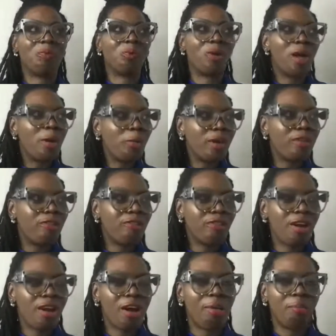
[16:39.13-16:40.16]
where we're
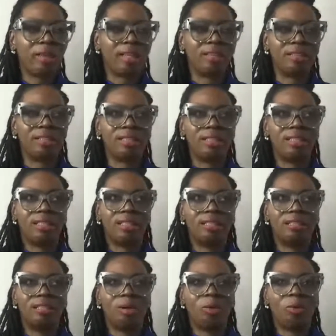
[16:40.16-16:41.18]
from, and
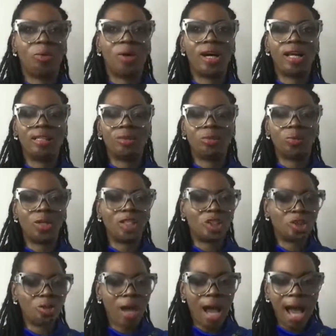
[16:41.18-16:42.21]
what
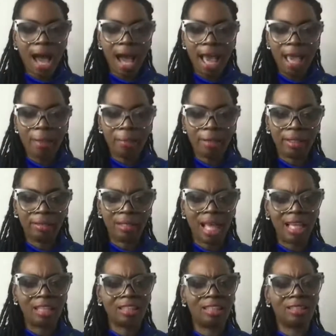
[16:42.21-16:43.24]
tribe,
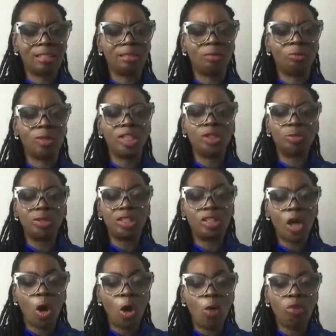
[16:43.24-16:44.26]
and to, once we
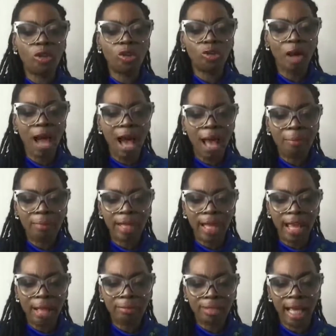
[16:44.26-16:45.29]
know the tribe
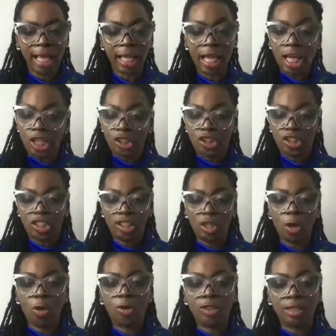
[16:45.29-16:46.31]
names, like she
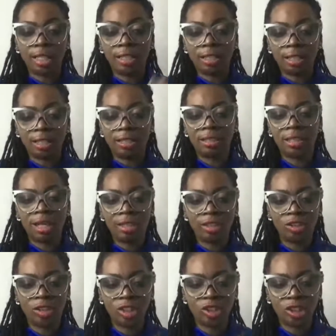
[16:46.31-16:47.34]
knows that
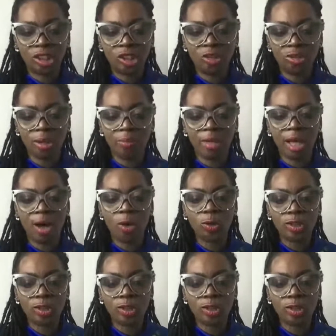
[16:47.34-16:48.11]
she's from the